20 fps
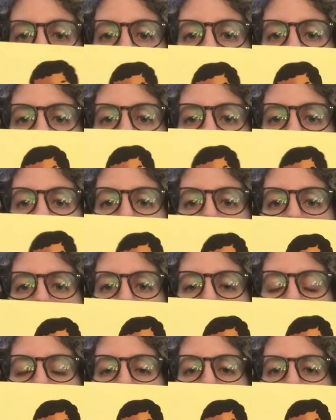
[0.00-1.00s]
And there she's
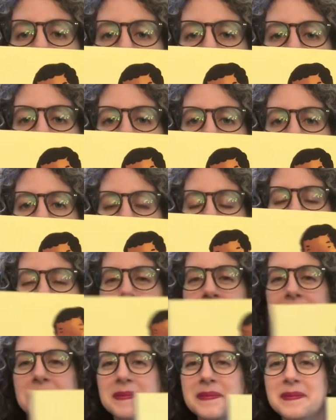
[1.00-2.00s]
telling
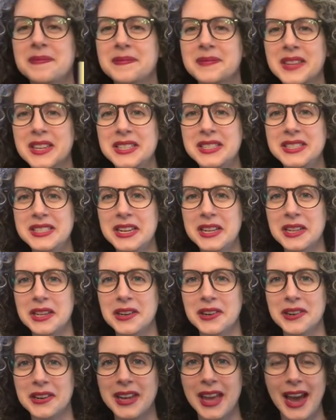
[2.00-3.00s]

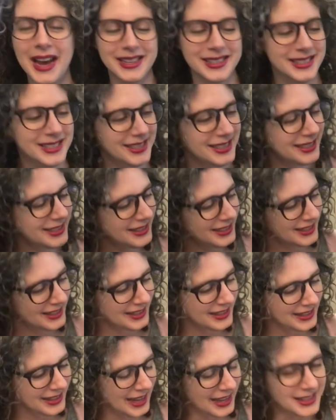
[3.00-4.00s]
her cat.
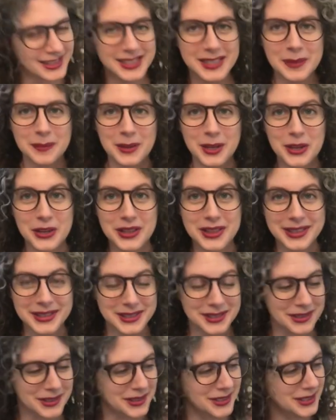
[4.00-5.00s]
Cats can be good
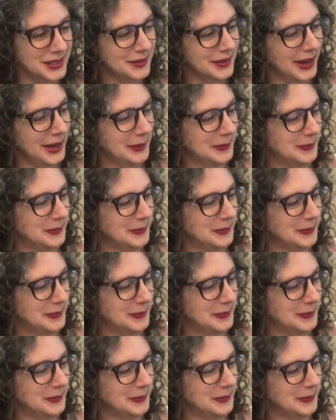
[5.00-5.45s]
listeners, right?